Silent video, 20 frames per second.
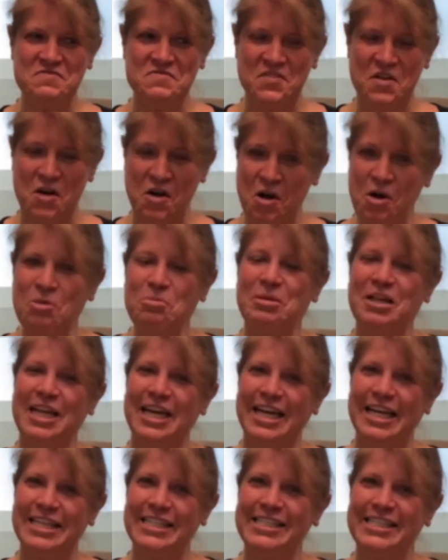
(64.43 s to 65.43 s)
all
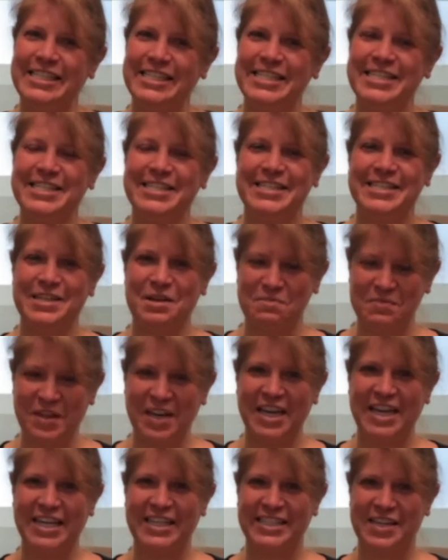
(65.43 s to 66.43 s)
plans, something
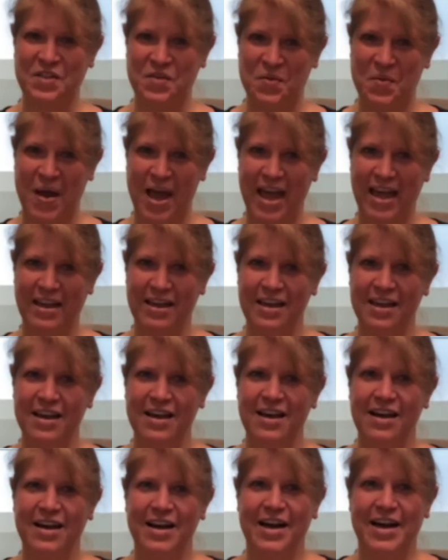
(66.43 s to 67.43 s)
gets in the way.
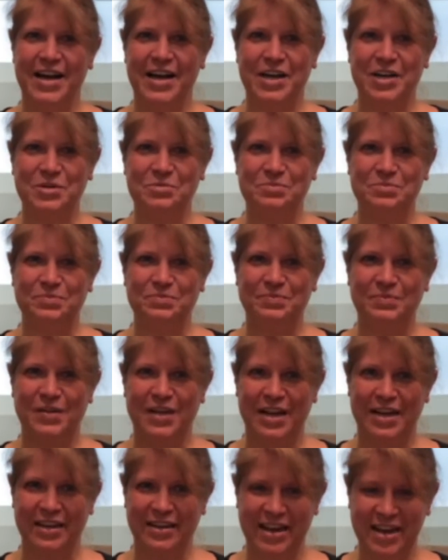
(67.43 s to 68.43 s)
Um,
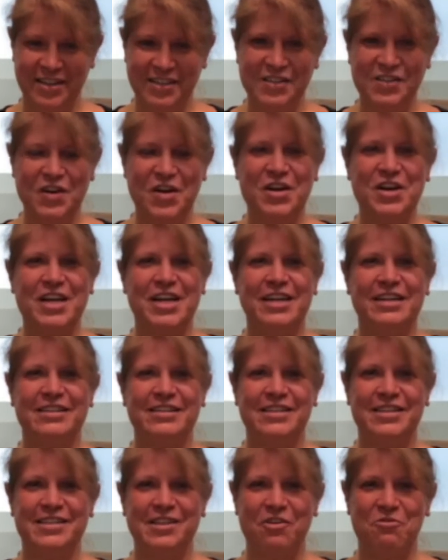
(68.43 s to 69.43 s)
I, I, started
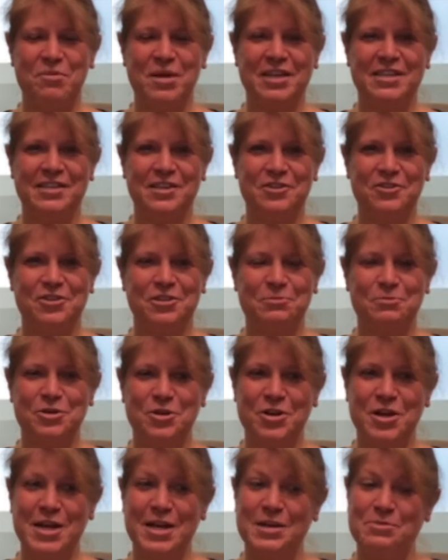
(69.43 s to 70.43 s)
the self-paced leadership
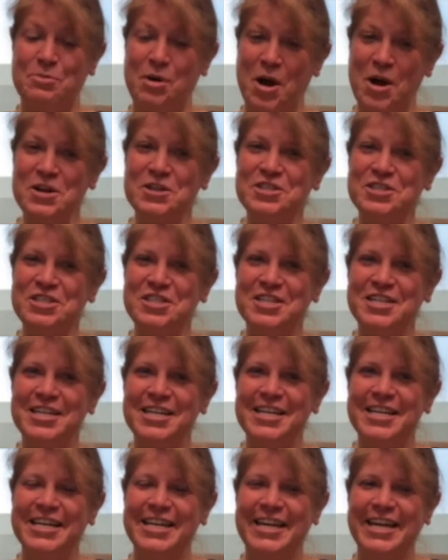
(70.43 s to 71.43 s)
journey in March
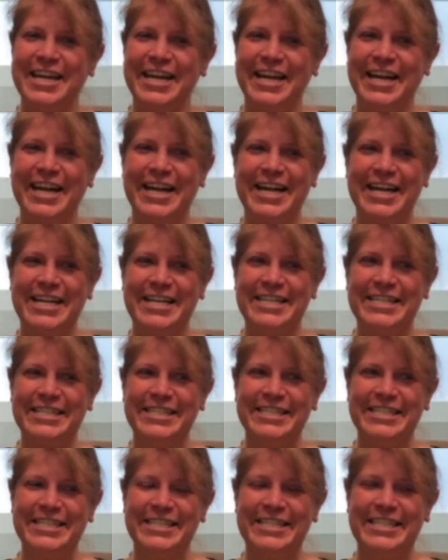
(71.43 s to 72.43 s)

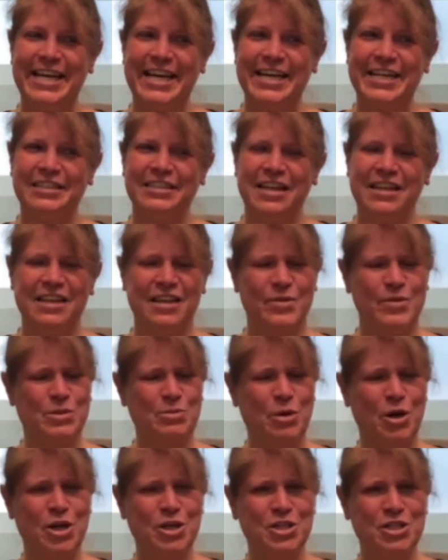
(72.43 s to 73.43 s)
and uh, I think it was
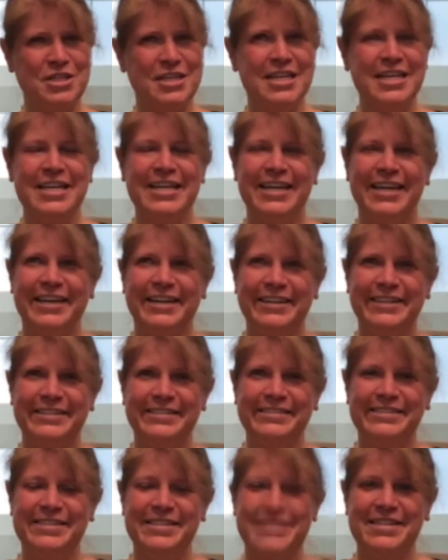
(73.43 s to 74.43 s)
March.
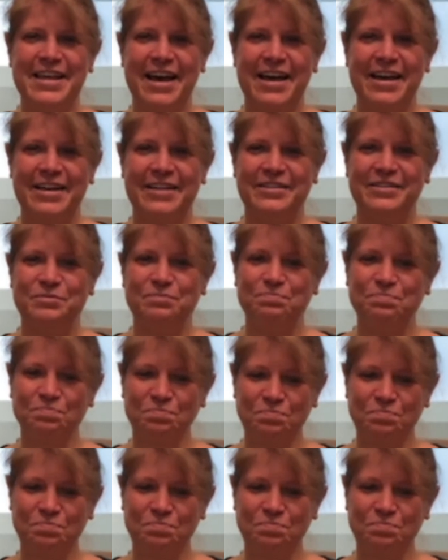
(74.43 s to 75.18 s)
And then